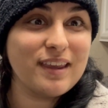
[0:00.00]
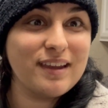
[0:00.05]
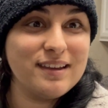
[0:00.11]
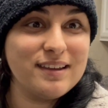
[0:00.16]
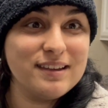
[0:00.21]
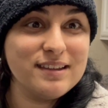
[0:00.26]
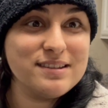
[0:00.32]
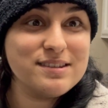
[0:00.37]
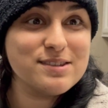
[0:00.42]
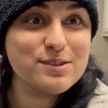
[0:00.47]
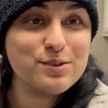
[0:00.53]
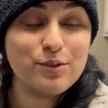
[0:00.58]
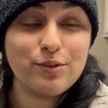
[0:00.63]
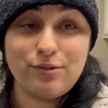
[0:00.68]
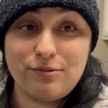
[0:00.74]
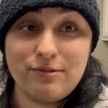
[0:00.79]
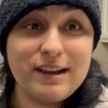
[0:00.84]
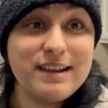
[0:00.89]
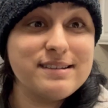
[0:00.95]
It's
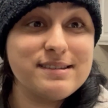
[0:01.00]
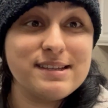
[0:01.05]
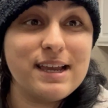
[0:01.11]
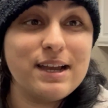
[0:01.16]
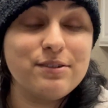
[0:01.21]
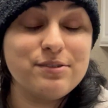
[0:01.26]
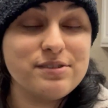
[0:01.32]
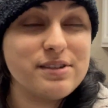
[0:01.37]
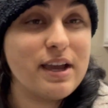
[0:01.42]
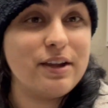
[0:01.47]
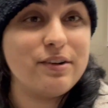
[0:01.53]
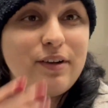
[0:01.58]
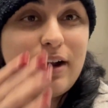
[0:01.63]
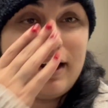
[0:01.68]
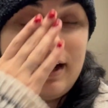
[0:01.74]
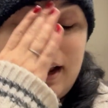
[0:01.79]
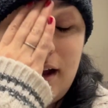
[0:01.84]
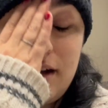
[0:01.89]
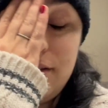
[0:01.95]
crazy outside
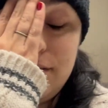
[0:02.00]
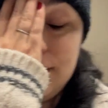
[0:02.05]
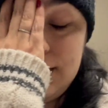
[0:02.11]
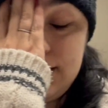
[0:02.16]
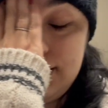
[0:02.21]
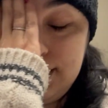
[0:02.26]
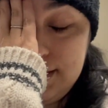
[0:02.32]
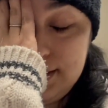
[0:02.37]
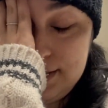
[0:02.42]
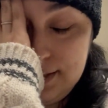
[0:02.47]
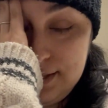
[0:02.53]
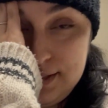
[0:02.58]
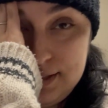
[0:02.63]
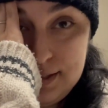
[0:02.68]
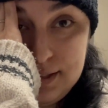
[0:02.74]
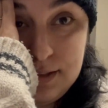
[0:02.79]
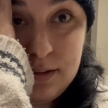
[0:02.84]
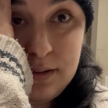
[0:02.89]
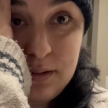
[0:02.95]
right now. Like,
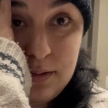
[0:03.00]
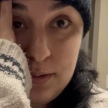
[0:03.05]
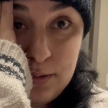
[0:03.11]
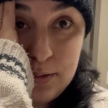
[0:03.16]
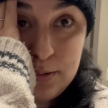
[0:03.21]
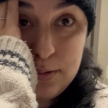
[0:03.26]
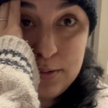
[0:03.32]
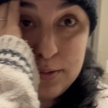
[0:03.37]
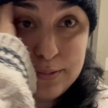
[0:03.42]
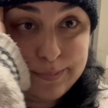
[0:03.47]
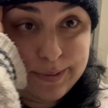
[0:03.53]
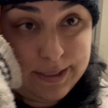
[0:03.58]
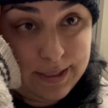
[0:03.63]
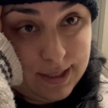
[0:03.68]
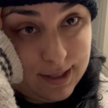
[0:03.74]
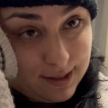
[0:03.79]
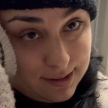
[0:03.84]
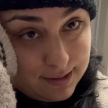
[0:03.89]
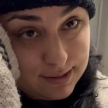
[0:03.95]
oh my
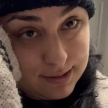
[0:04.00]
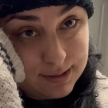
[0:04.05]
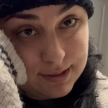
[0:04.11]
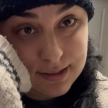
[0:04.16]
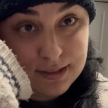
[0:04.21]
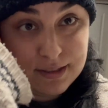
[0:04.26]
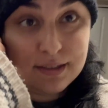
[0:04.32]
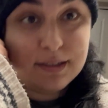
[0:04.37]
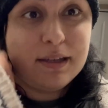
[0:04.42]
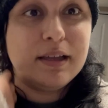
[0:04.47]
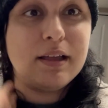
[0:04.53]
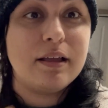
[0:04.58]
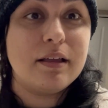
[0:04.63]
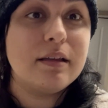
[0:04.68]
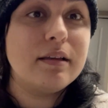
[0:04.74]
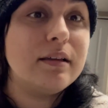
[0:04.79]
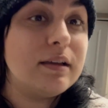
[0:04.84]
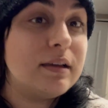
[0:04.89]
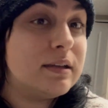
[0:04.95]
God.
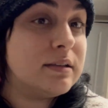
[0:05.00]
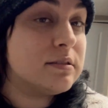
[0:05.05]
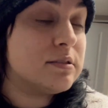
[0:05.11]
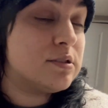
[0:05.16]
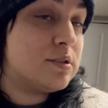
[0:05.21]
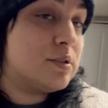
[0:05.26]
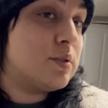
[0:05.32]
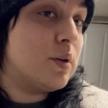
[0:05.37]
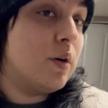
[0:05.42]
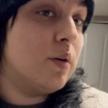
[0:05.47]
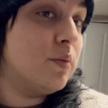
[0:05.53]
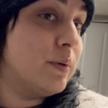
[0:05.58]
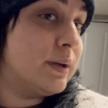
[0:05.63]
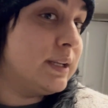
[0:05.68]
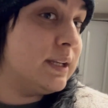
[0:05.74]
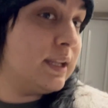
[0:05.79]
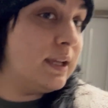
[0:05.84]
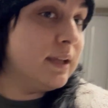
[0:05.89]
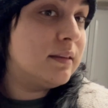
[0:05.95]
It's so
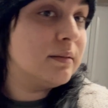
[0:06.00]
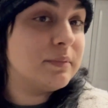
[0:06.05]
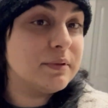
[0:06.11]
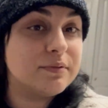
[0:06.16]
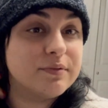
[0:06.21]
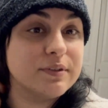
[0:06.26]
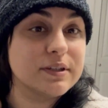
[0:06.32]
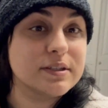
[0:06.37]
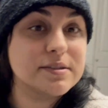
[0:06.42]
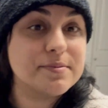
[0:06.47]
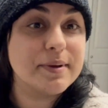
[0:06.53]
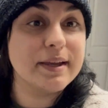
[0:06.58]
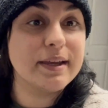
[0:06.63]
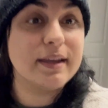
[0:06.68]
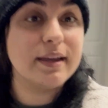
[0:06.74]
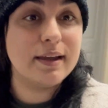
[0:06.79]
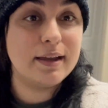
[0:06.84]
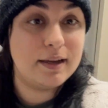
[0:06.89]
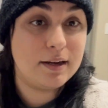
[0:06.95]
windy. Let me fix my
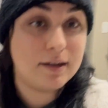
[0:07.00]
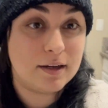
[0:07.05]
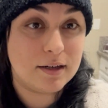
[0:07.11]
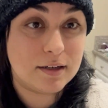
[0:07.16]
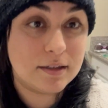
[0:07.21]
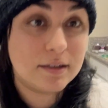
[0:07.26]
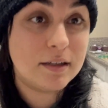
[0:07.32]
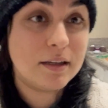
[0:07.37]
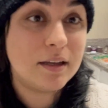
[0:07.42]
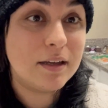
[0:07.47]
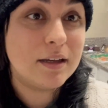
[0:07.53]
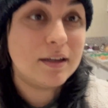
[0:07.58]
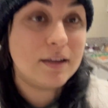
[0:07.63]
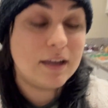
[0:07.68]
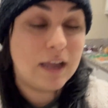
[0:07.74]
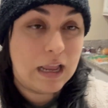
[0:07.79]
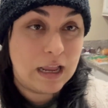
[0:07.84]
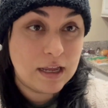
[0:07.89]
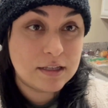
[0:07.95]
hair.
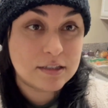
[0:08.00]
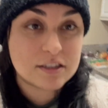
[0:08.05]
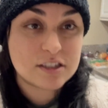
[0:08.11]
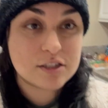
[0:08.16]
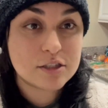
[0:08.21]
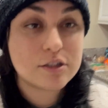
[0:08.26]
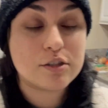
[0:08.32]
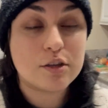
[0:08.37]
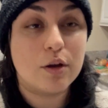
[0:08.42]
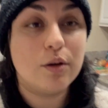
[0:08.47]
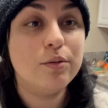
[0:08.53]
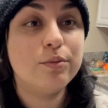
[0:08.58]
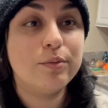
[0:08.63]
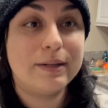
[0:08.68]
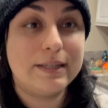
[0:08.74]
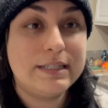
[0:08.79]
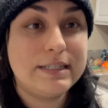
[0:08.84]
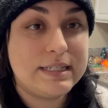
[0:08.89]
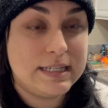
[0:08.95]
It's so
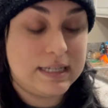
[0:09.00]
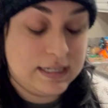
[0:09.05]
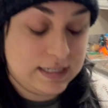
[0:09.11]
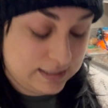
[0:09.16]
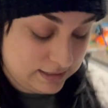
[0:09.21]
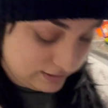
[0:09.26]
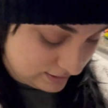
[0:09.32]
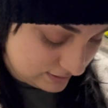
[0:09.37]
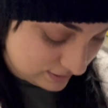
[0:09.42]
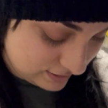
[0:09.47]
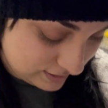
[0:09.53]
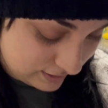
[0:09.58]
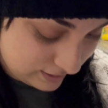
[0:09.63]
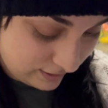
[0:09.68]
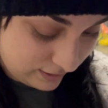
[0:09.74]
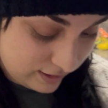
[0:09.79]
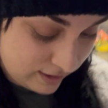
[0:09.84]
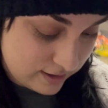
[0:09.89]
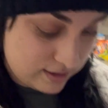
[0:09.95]
windy.
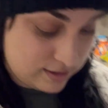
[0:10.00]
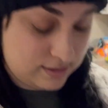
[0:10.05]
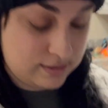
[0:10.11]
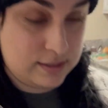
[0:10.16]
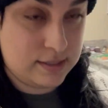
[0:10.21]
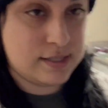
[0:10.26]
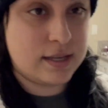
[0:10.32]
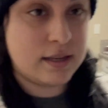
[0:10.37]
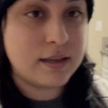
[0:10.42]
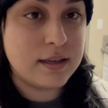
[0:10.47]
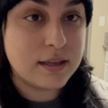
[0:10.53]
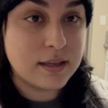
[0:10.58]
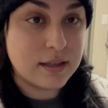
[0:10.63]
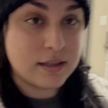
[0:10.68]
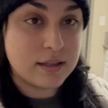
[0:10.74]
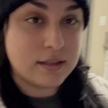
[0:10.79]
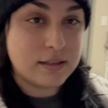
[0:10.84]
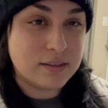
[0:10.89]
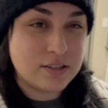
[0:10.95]
And
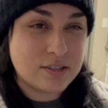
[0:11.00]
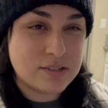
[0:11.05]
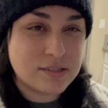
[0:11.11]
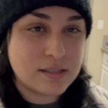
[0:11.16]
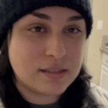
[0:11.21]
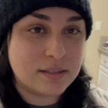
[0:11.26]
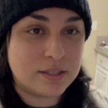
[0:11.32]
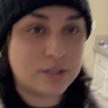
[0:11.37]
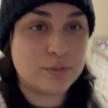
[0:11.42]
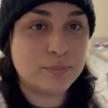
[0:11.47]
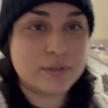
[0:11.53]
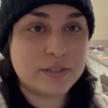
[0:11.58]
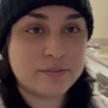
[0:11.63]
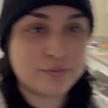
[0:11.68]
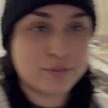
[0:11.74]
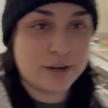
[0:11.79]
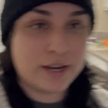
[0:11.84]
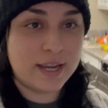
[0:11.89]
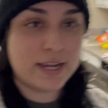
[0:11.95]
there's a little bit
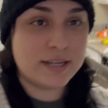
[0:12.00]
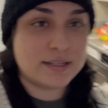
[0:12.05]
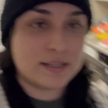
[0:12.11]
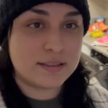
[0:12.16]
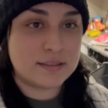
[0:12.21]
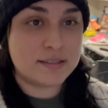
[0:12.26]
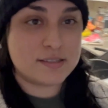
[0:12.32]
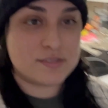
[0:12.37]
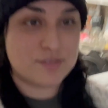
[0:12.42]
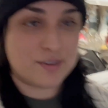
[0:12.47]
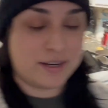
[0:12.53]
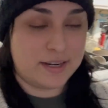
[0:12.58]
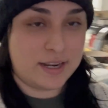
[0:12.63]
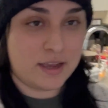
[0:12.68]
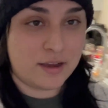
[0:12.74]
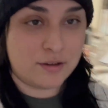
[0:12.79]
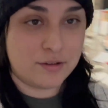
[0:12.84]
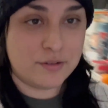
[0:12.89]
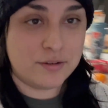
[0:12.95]
of rain, at least right
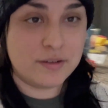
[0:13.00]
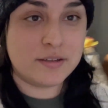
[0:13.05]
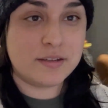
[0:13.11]
now.